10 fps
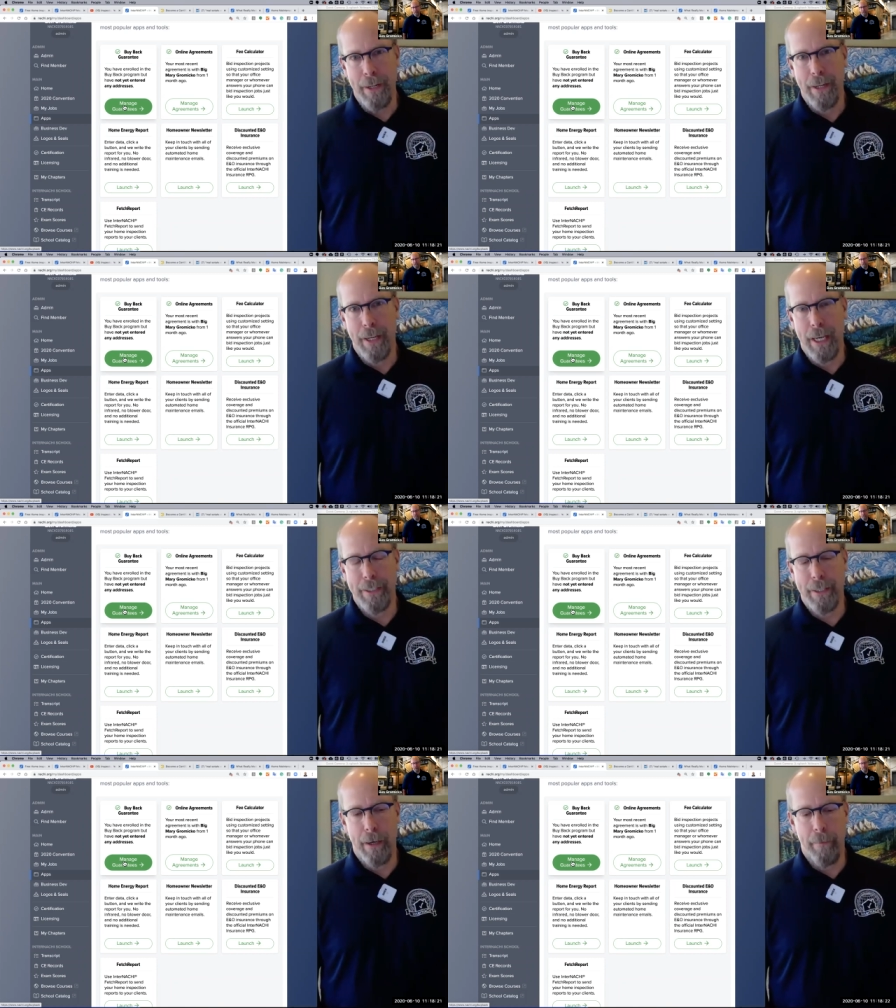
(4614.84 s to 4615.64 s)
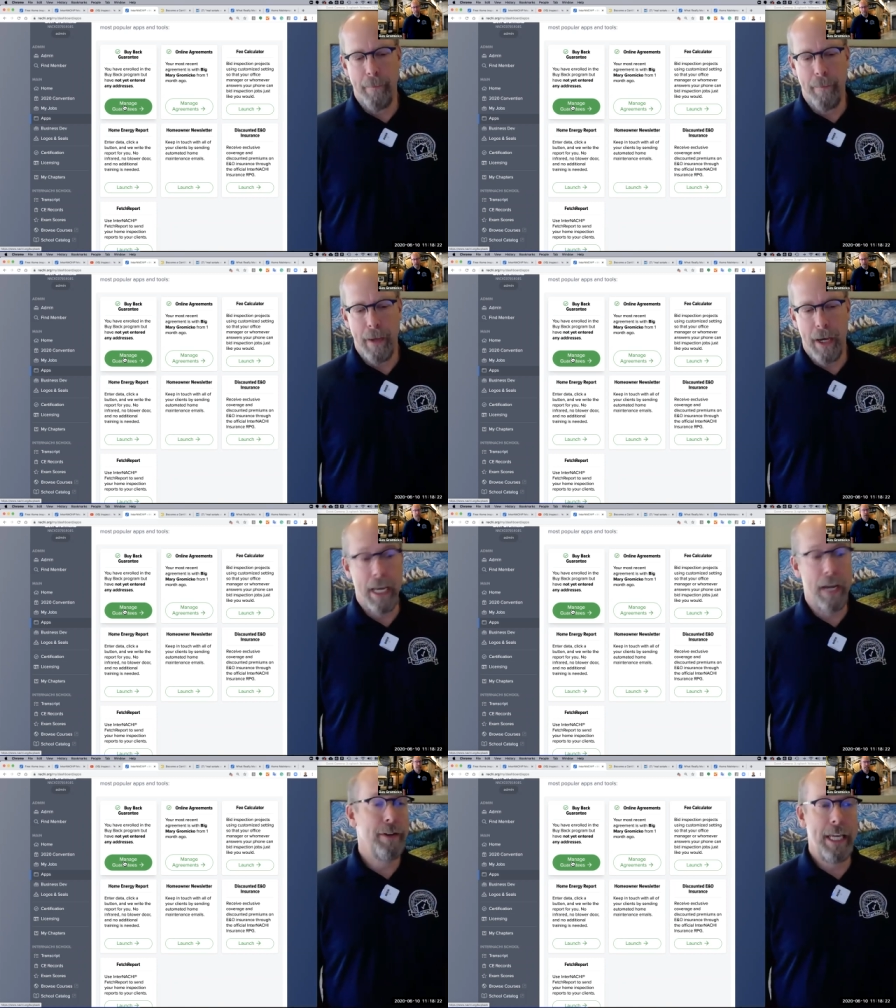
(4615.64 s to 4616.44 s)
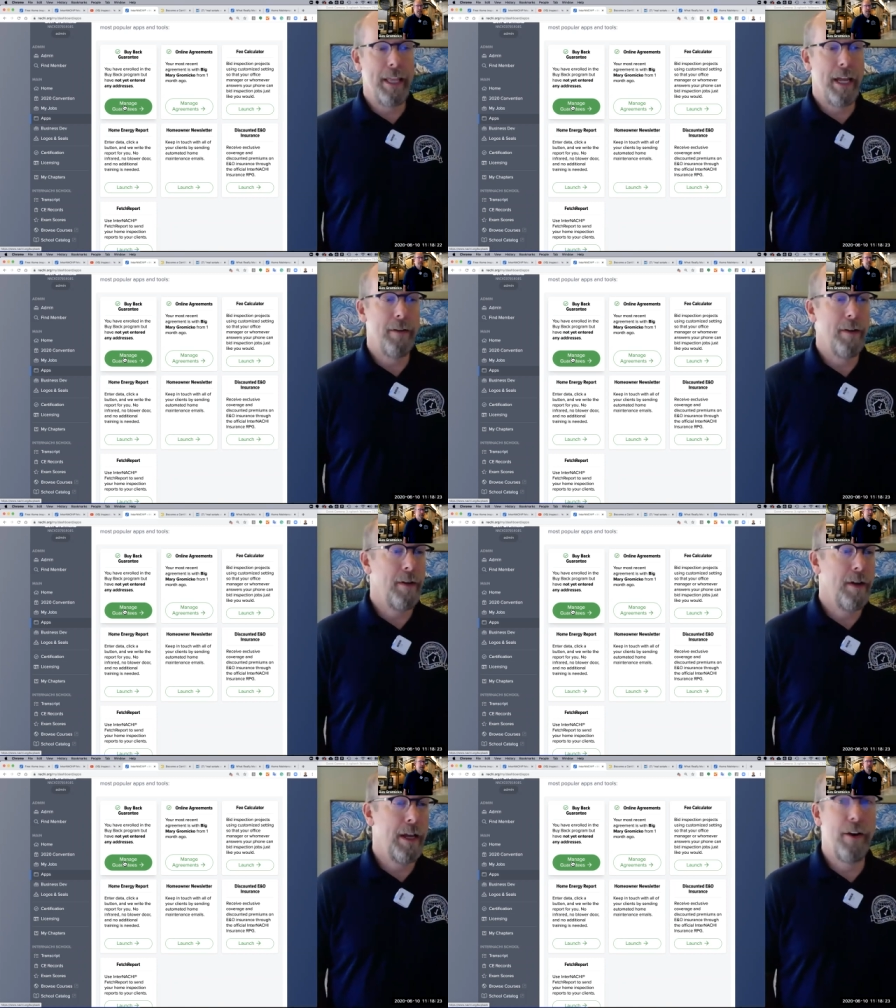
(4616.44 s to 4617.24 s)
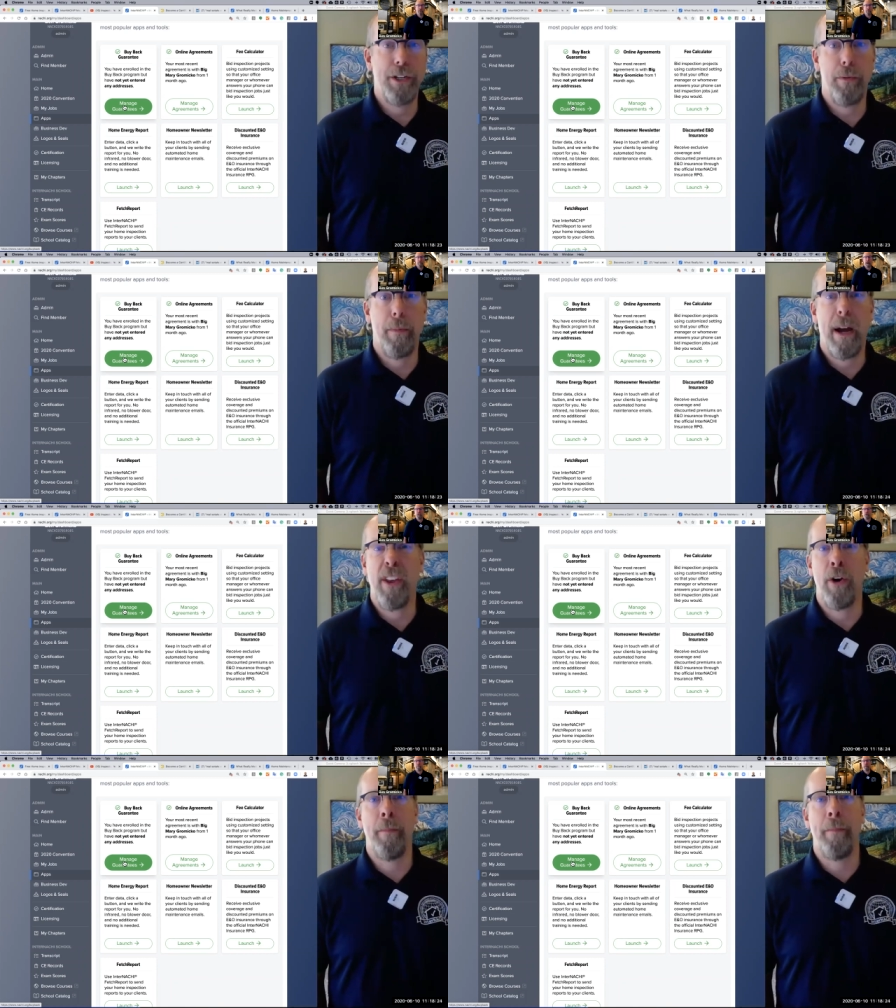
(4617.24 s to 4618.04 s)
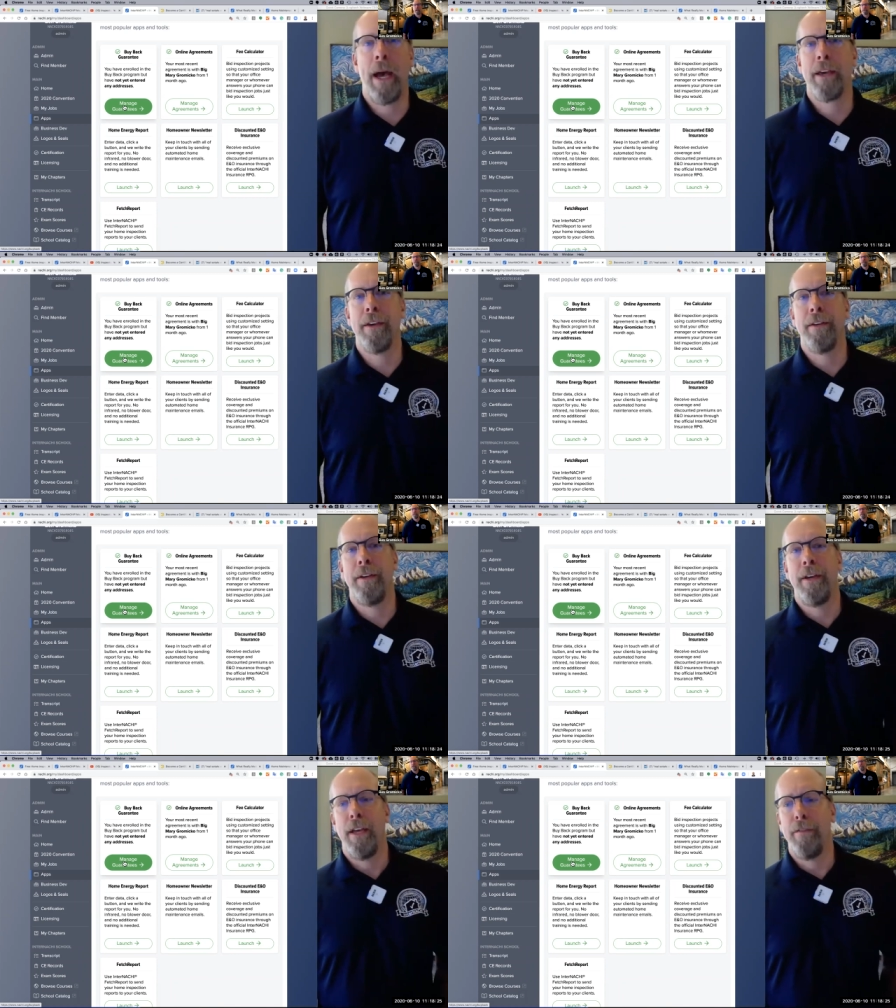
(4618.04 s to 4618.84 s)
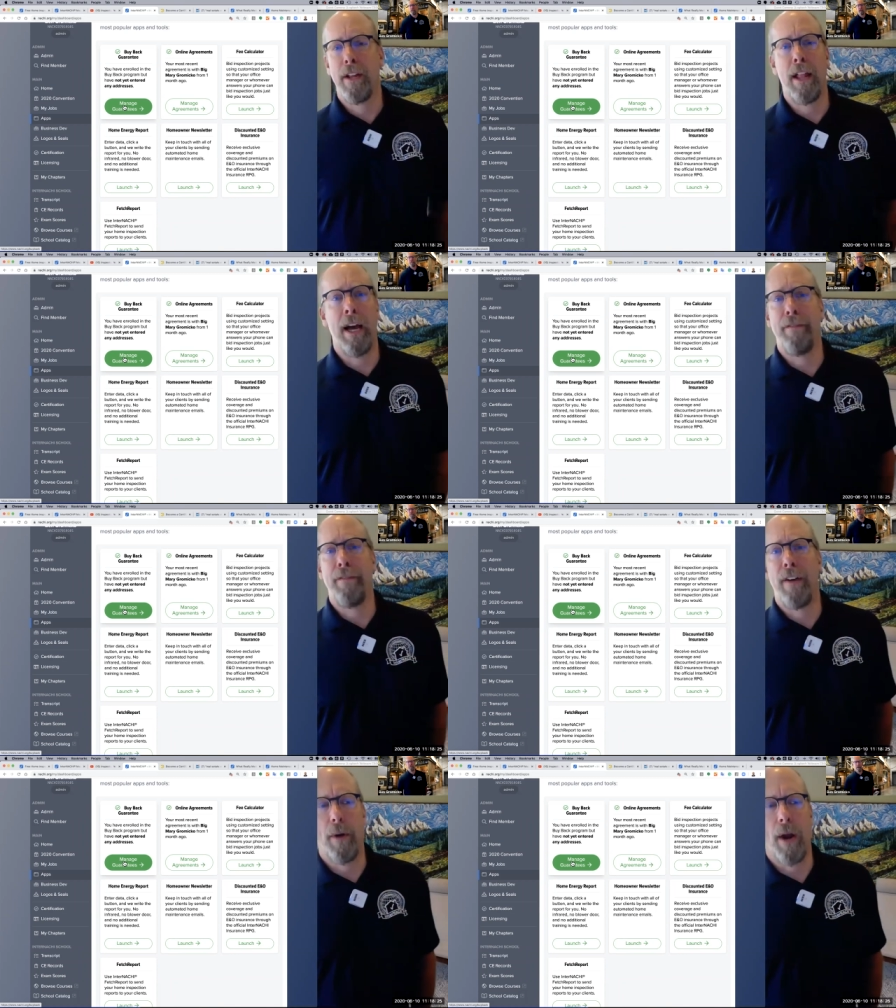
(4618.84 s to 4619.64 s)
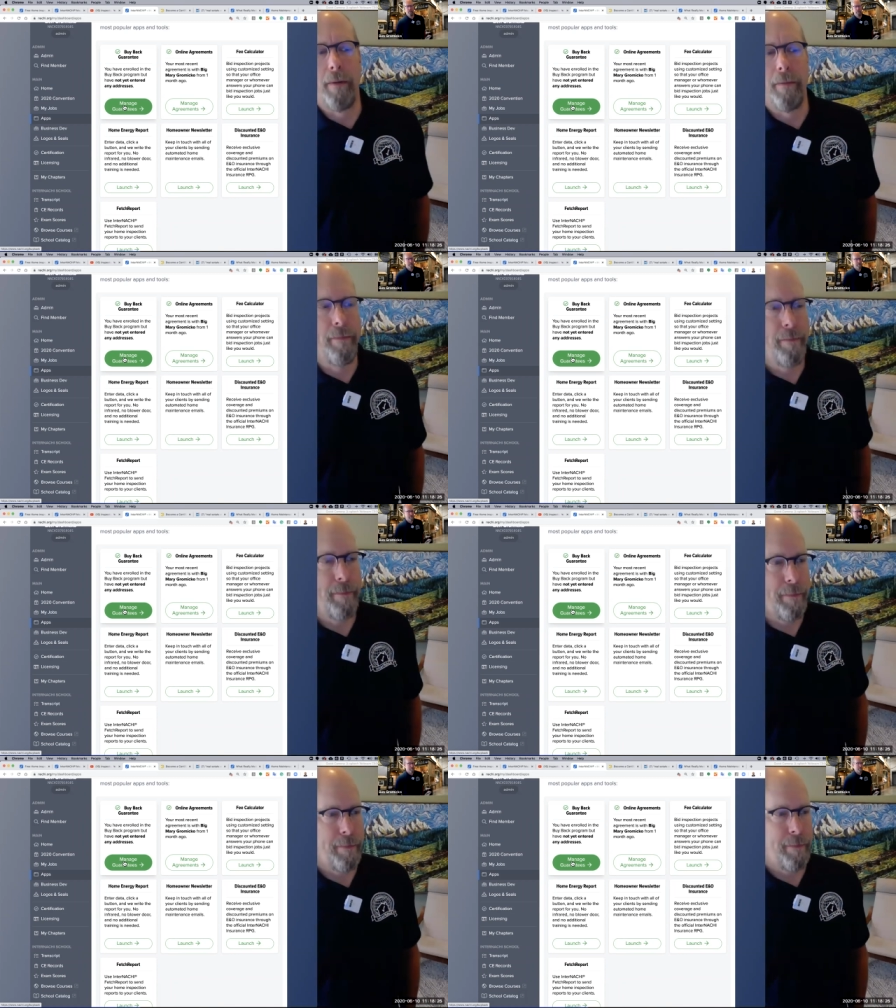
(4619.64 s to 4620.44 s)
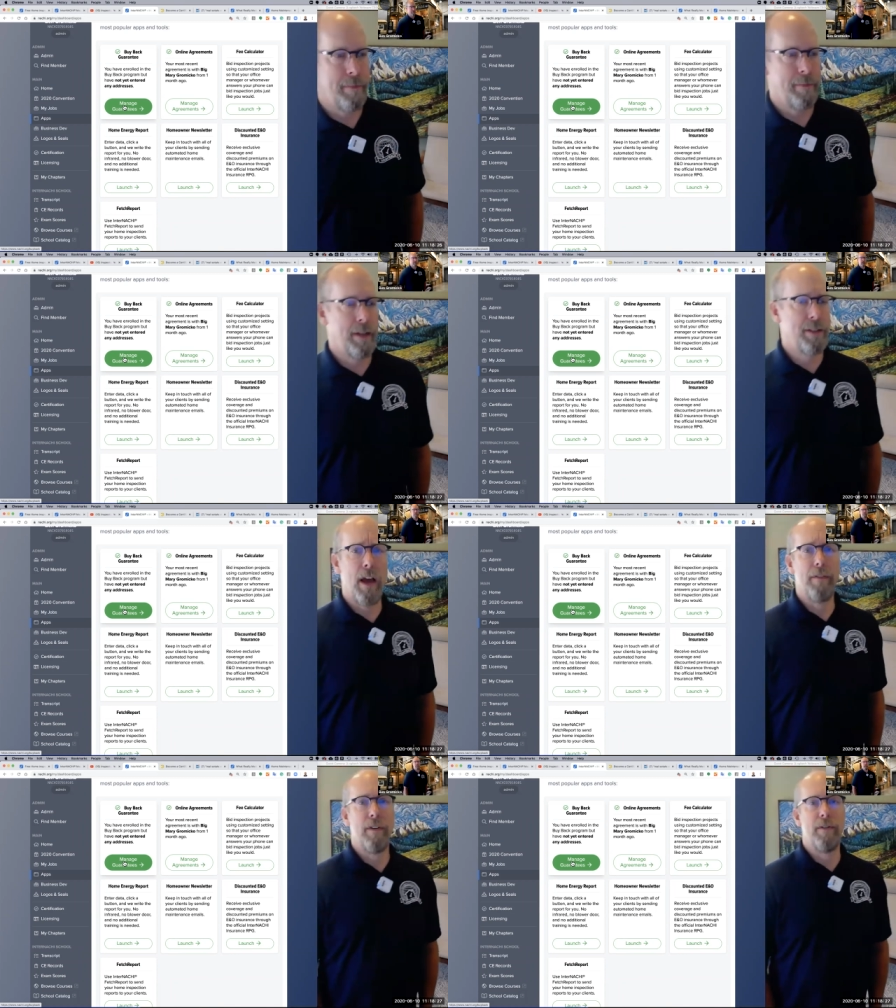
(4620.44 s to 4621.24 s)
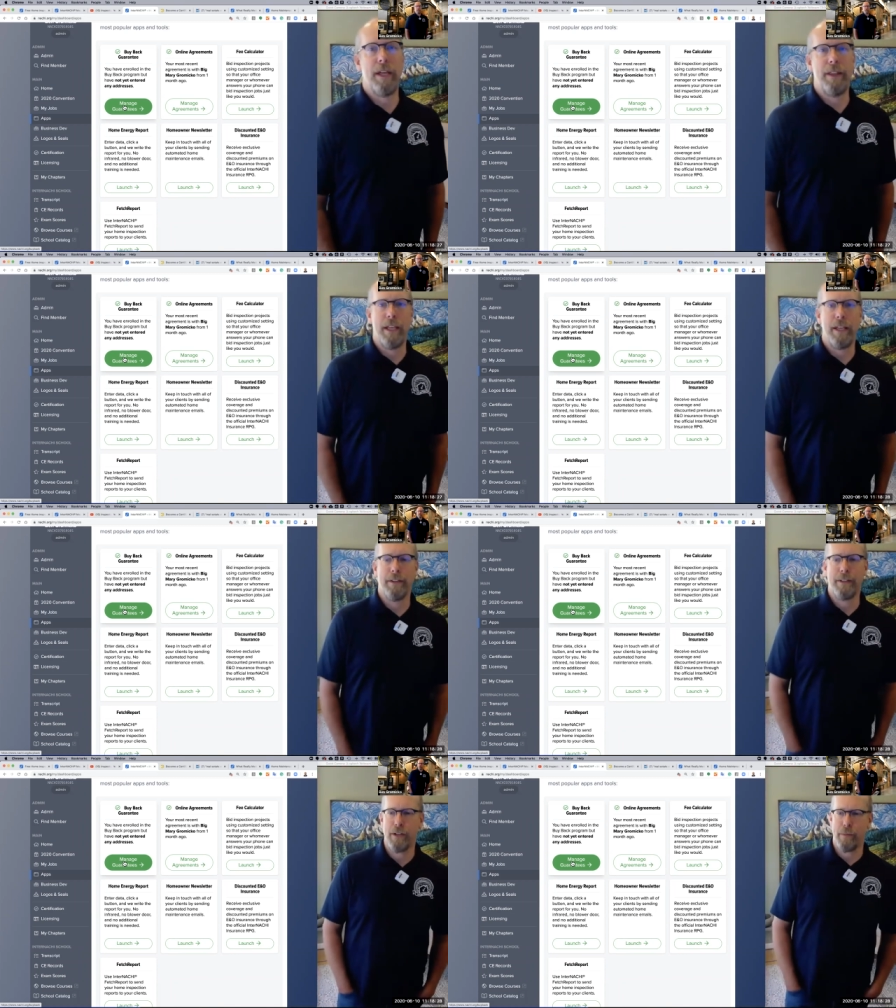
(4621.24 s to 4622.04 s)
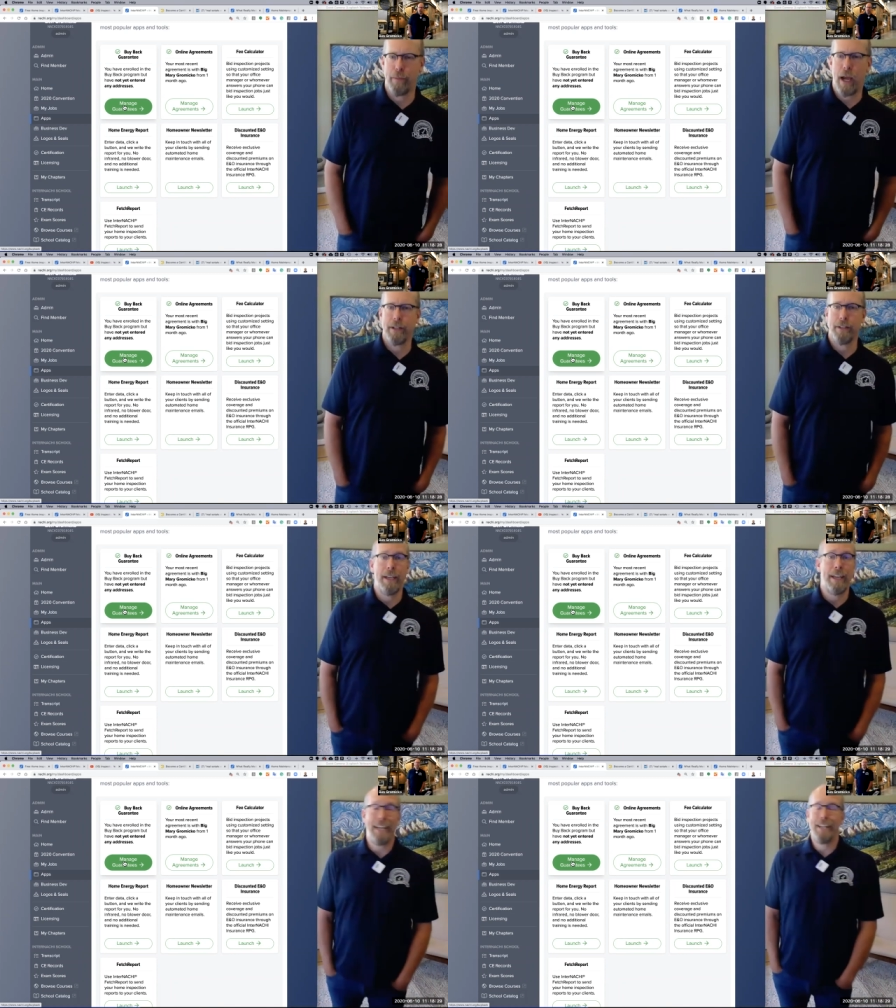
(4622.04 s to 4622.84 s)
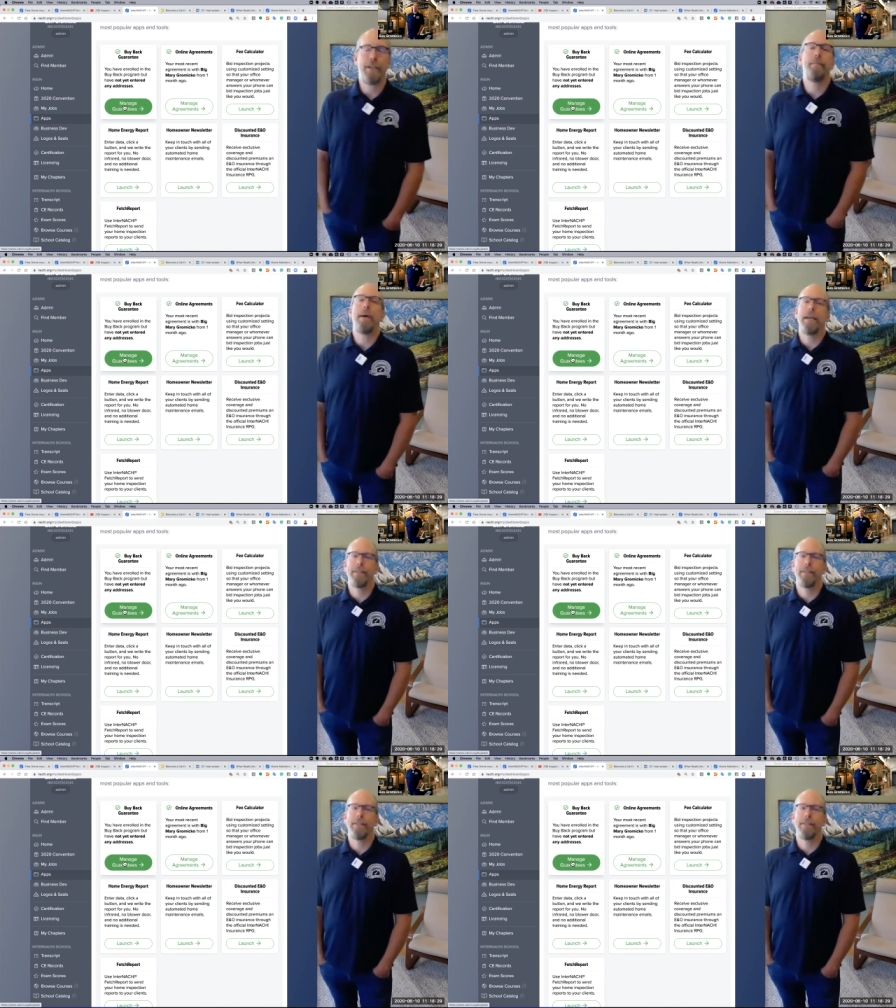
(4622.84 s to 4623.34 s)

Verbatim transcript: it's um, a guarantee that InterNACHI will buy the home back if your client finds a problem. That's covered in the standards of practice that you missed.